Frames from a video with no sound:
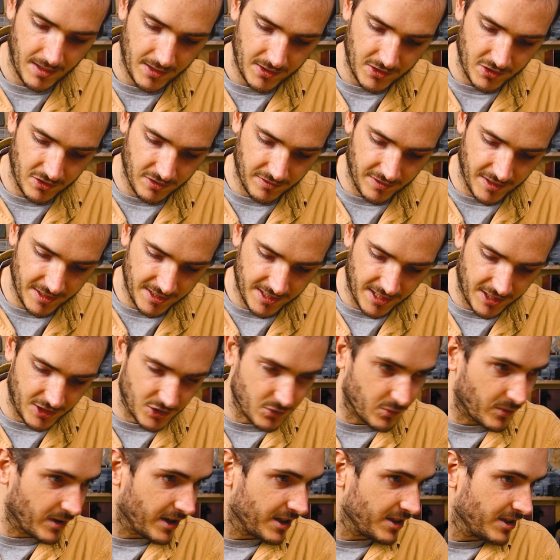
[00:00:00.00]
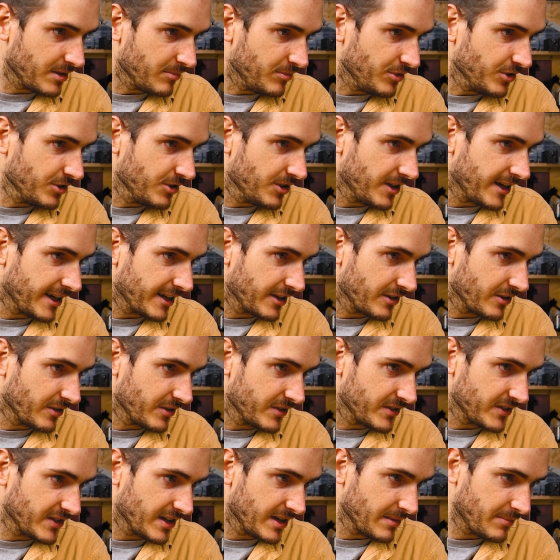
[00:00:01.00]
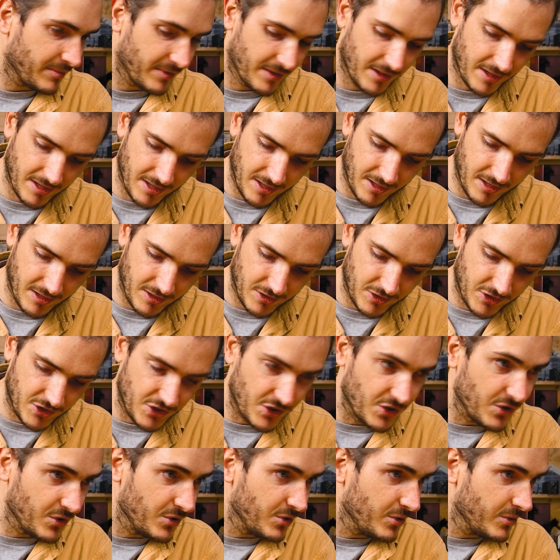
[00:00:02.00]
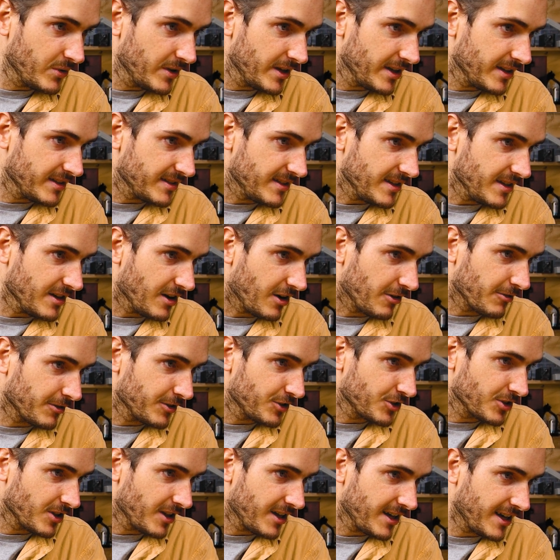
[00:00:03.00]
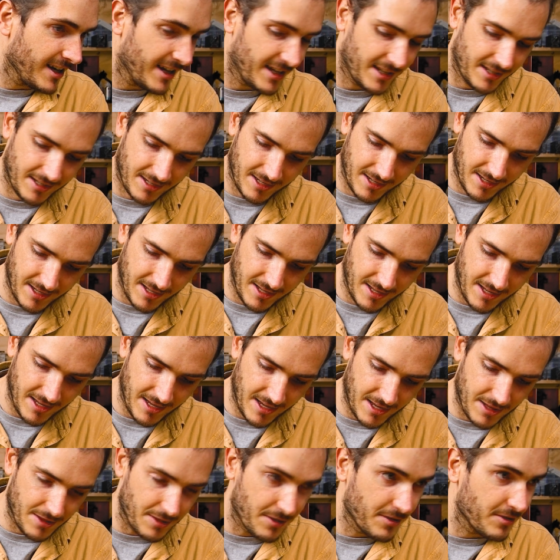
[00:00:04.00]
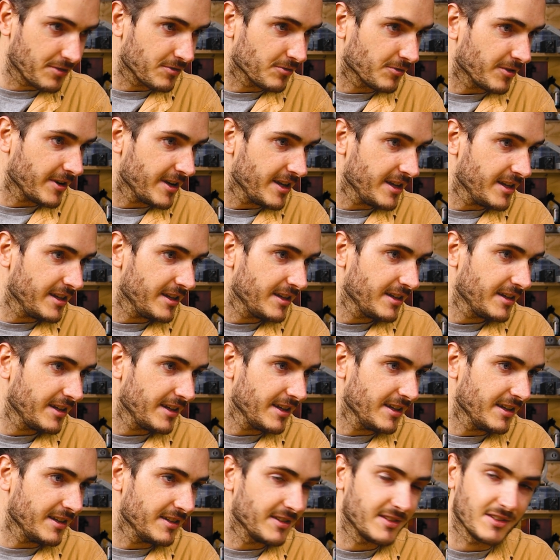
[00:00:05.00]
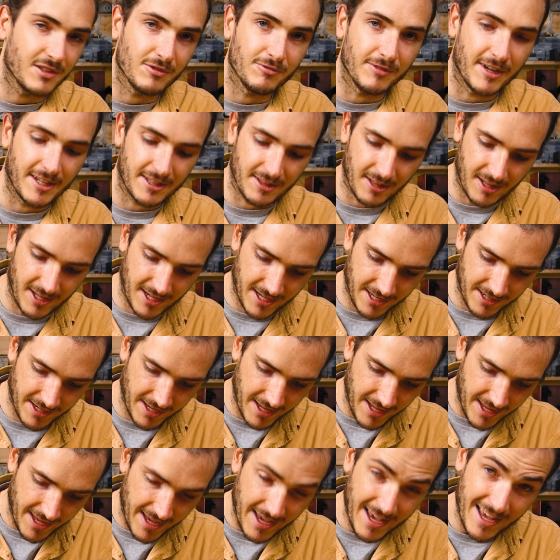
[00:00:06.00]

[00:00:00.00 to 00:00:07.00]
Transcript: So if I touch one, the blue line goes up, two is the orange line, and three is the red line.